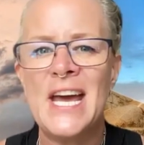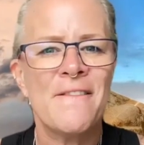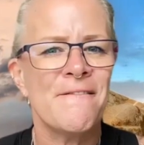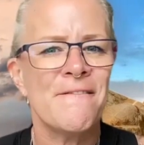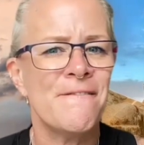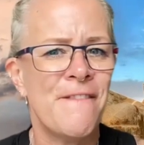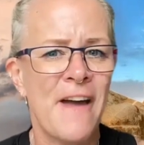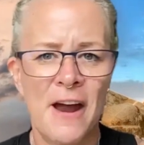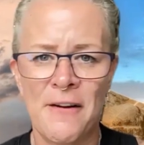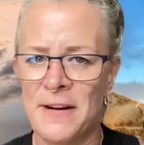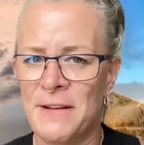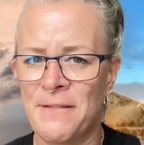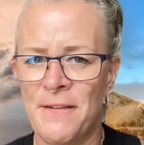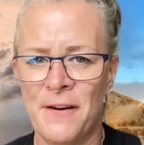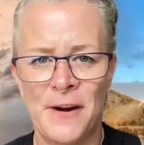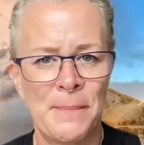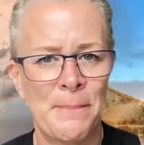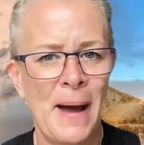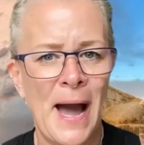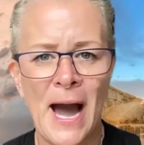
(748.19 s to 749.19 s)
Very,
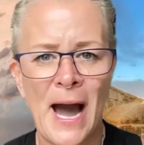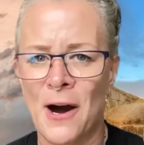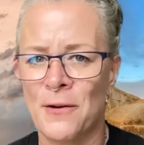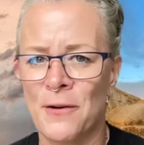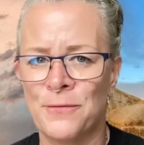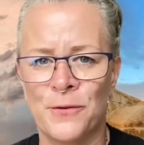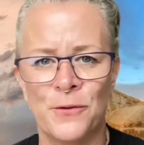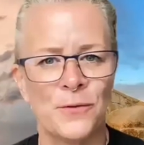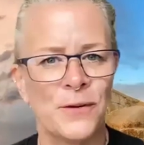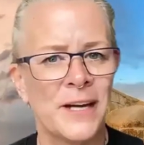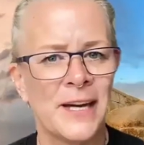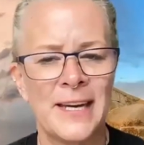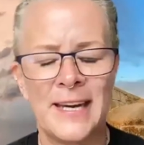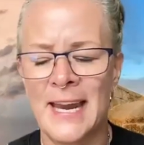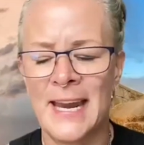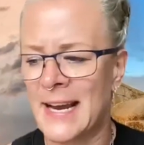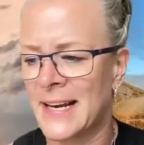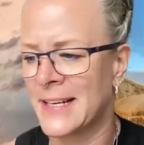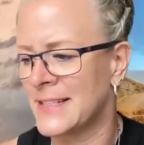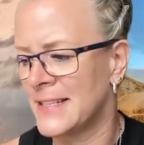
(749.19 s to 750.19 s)
very powerful,
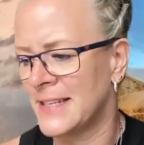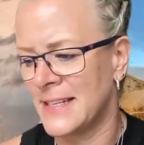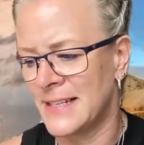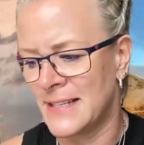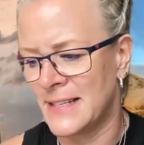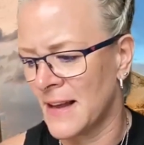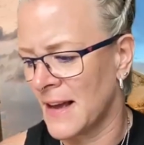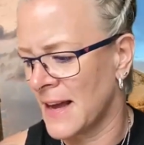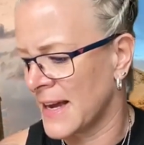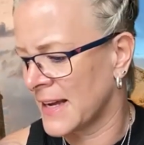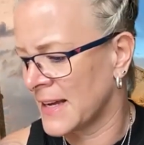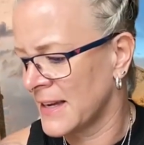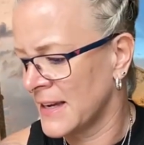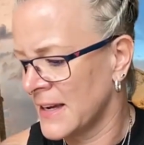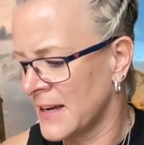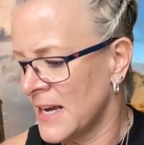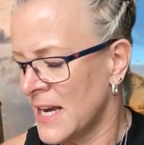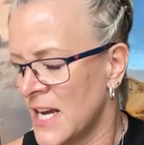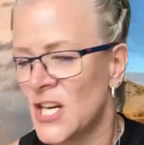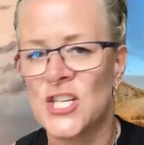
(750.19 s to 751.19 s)
connected. Like
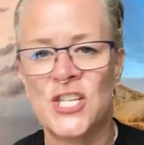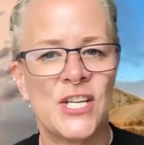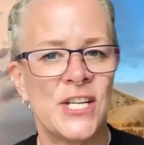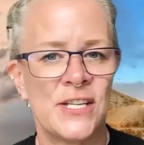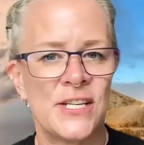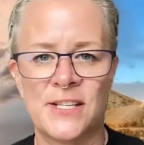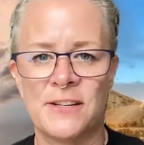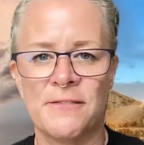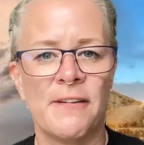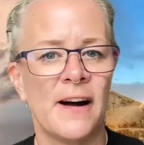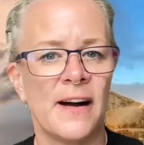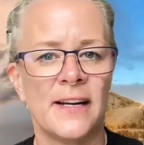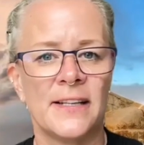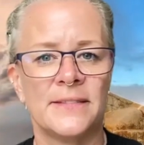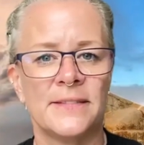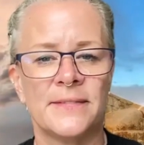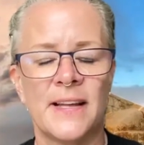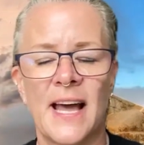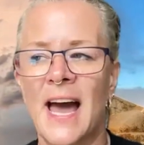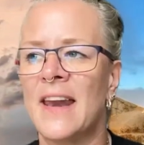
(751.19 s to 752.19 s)
she's divine.